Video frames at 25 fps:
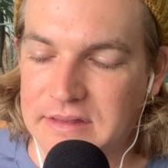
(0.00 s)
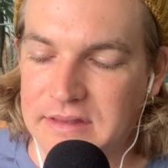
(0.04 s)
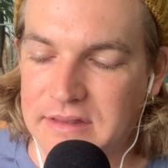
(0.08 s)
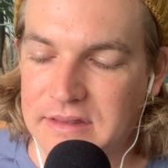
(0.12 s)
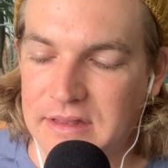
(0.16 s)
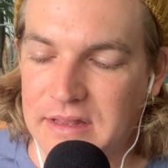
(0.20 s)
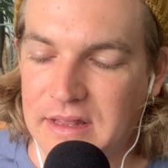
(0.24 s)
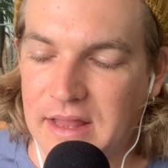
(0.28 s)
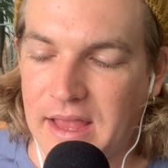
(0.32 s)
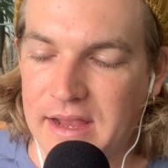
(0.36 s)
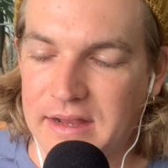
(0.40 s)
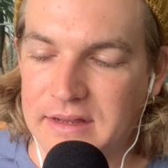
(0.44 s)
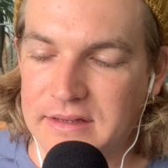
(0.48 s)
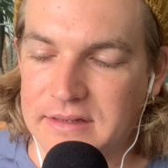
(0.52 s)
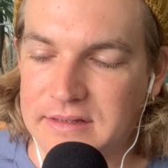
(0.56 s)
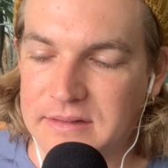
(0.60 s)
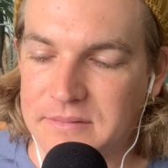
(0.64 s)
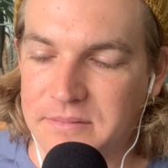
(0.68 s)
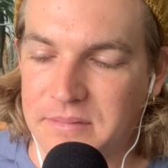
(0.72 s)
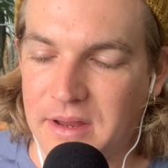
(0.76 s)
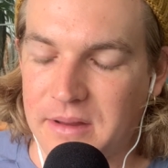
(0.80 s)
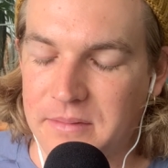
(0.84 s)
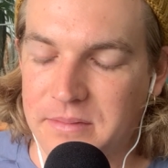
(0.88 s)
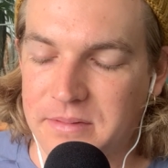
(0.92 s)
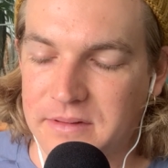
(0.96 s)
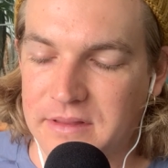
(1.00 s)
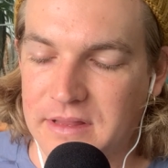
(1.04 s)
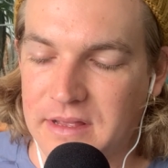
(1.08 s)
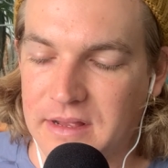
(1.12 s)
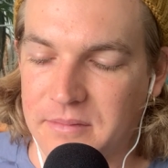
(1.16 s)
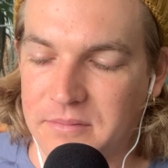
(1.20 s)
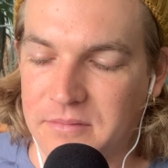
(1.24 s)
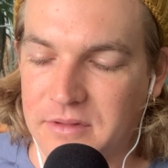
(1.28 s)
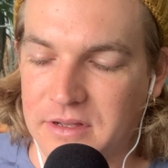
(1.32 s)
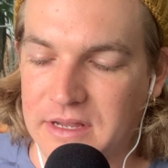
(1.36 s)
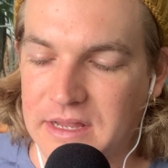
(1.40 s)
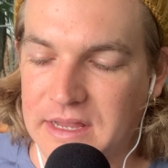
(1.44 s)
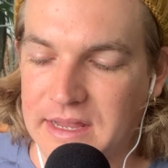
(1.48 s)
next paper that I'm
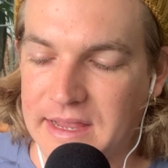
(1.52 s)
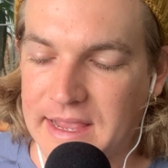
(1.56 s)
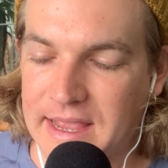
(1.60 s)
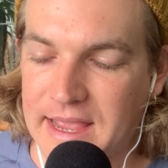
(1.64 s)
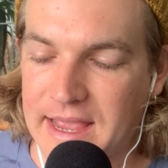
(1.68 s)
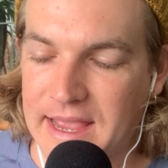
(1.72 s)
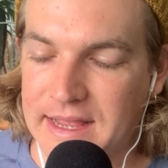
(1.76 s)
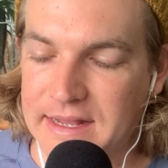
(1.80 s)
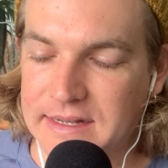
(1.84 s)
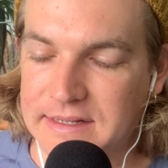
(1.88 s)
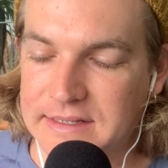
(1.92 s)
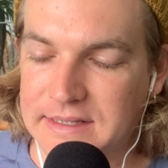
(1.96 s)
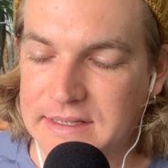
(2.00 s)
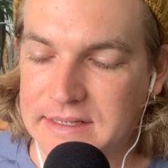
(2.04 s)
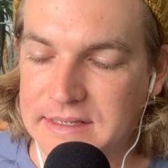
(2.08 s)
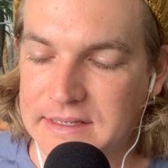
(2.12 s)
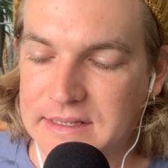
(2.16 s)
looking at,